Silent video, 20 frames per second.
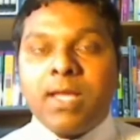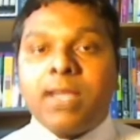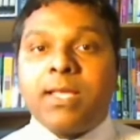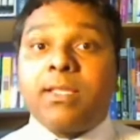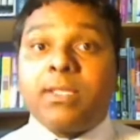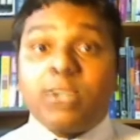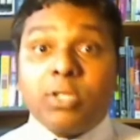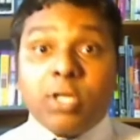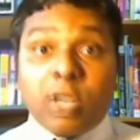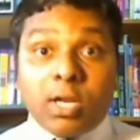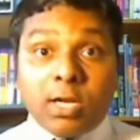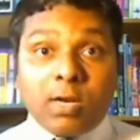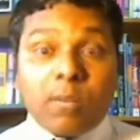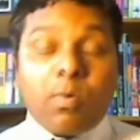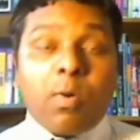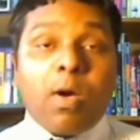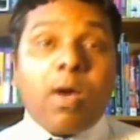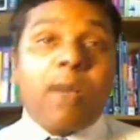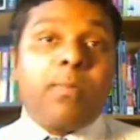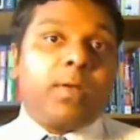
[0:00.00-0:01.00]
In the general
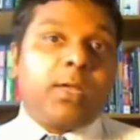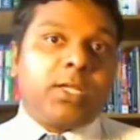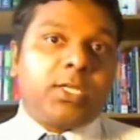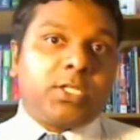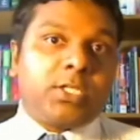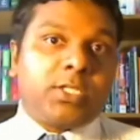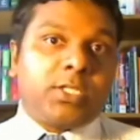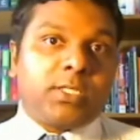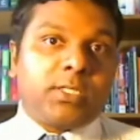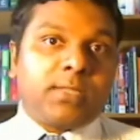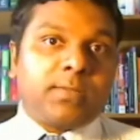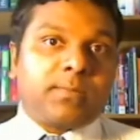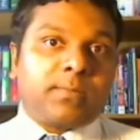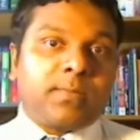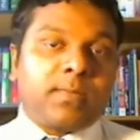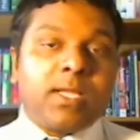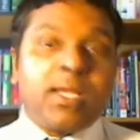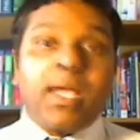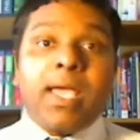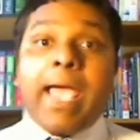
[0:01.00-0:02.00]
population,
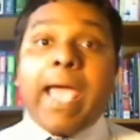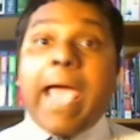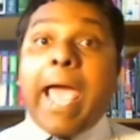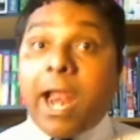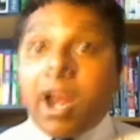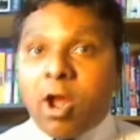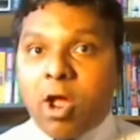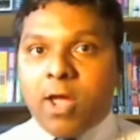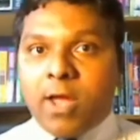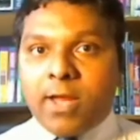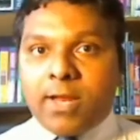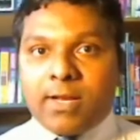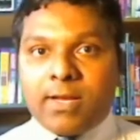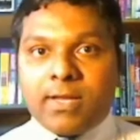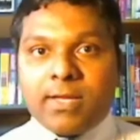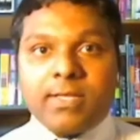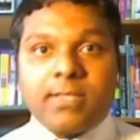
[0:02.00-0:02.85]
heroin